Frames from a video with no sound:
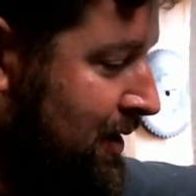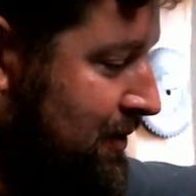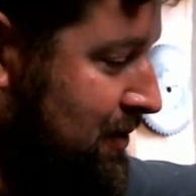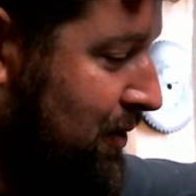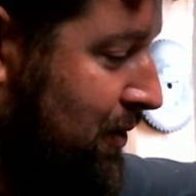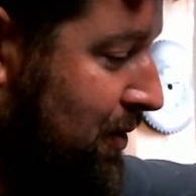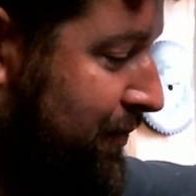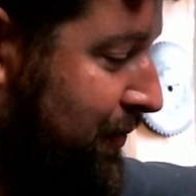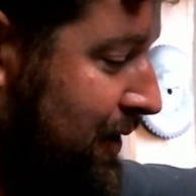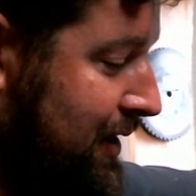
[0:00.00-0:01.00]
So
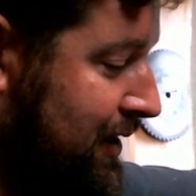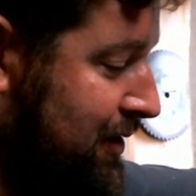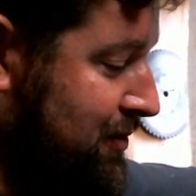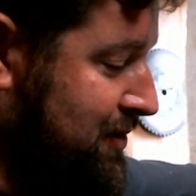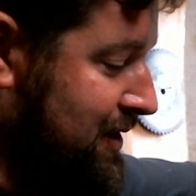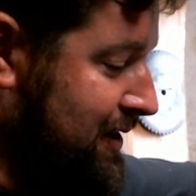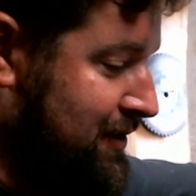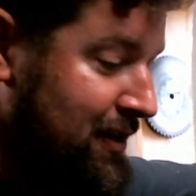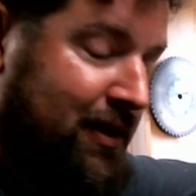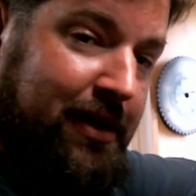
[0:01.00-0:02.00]
hopefully you can use
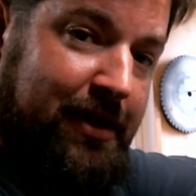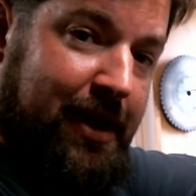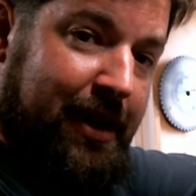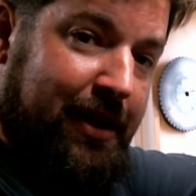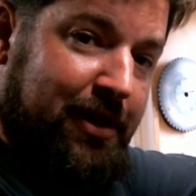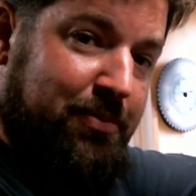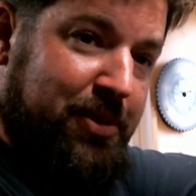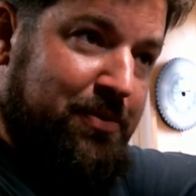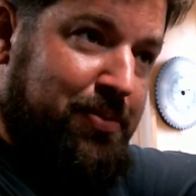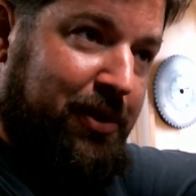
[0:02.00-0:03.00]
this and not end up with
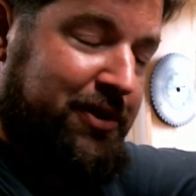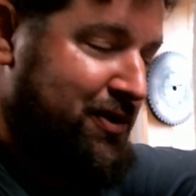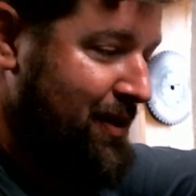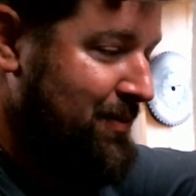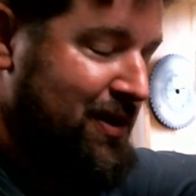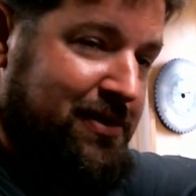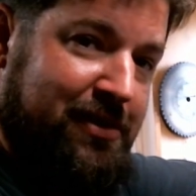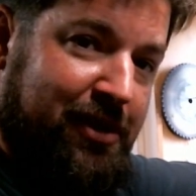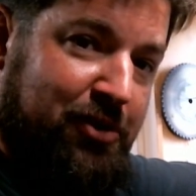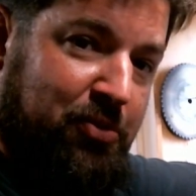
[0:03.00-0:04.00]
your pulley jammed in the
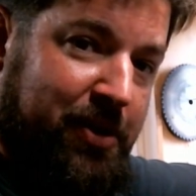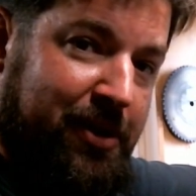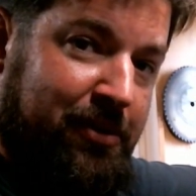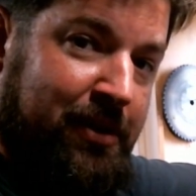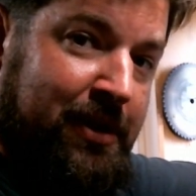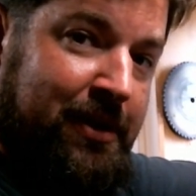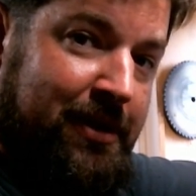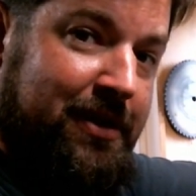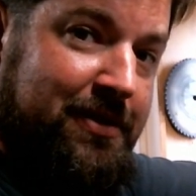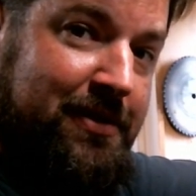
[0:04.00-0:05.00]
side of your wheel
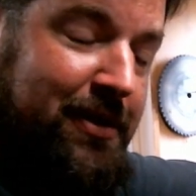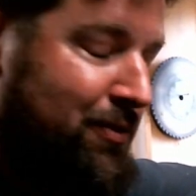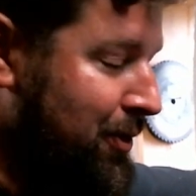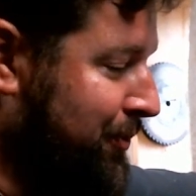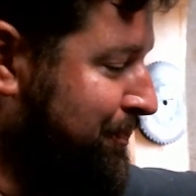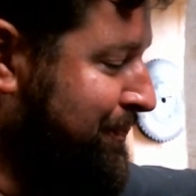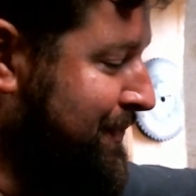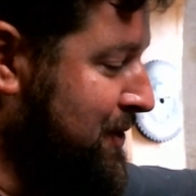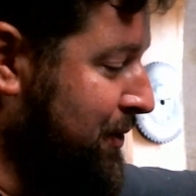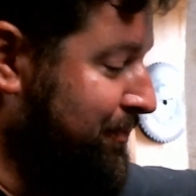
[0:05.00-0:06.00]
on the side of the road.
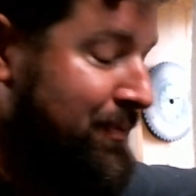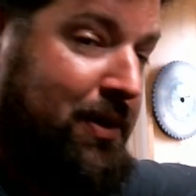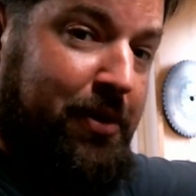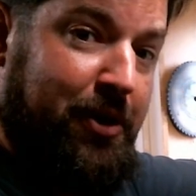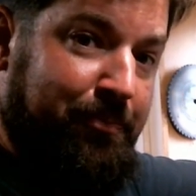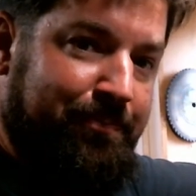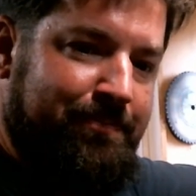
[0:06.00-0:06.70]
So here we go.